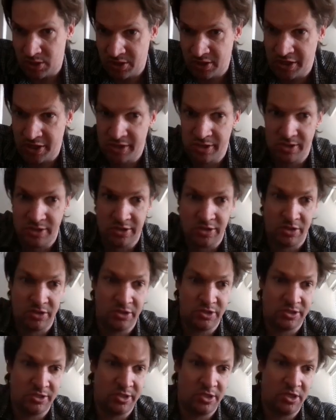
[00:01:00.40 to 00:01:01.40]
handling
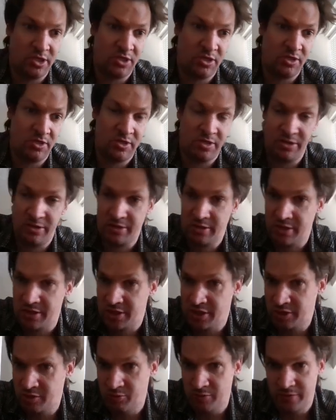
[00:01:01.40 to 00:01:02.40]
is there. I think
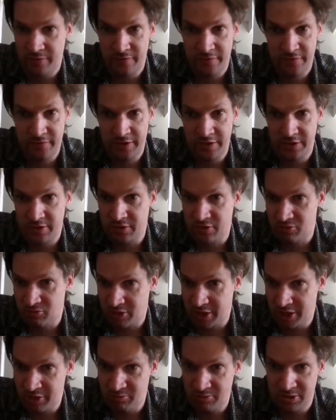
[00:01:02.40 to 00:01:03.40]
he would fit
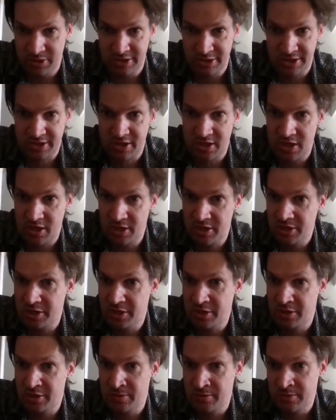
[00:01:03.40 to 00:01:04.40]
great with
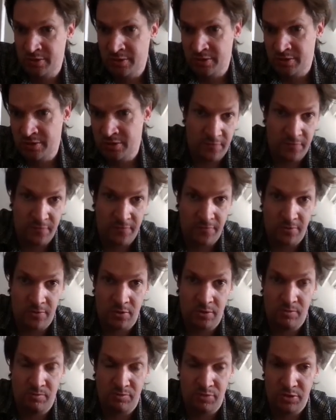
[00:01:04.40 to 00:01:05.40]
Scottie. For
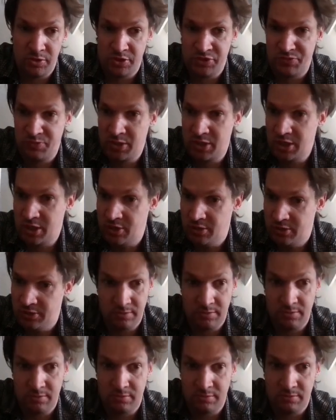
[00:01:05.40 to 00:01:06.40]
Bruce Brown,
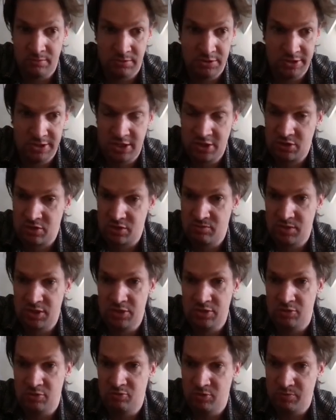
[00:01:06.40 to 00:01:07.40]

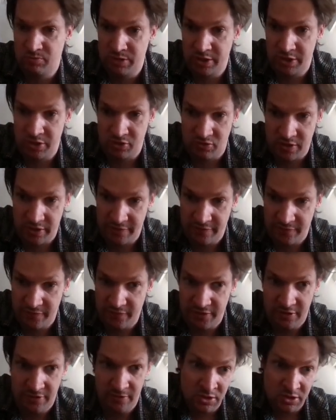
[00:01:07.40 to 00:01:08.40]
Sacramento would be a great
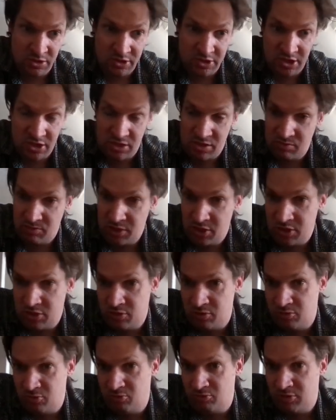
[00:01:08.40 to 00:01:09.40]
fit. Sacramento
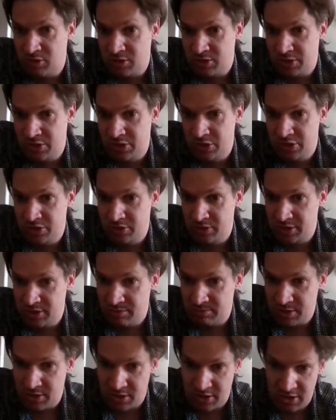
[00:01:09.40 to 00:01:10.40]
wants to do
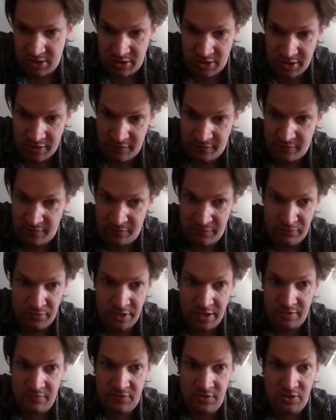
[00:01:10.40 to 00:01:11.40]
something that they've
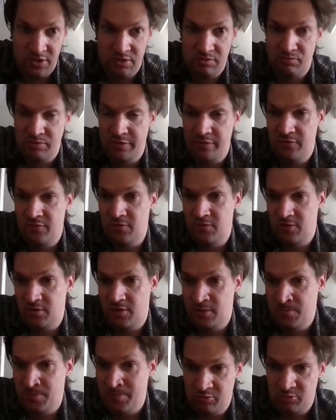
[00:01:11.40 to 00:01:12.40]
never done before,
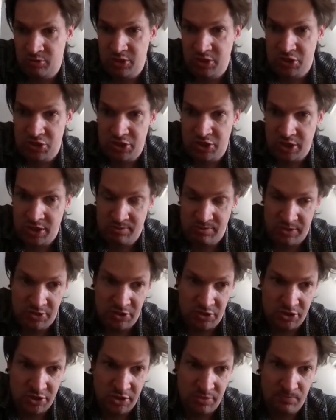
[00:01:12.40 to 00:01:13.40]
win a
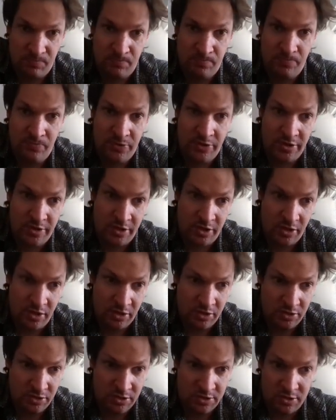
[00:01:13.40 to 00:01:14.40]
championship,
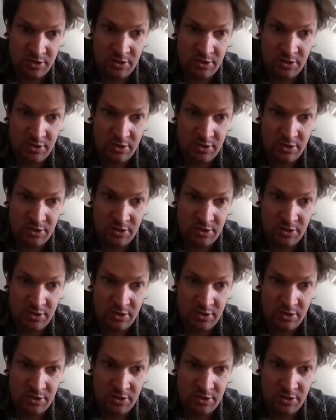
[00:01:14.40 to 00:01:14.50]
and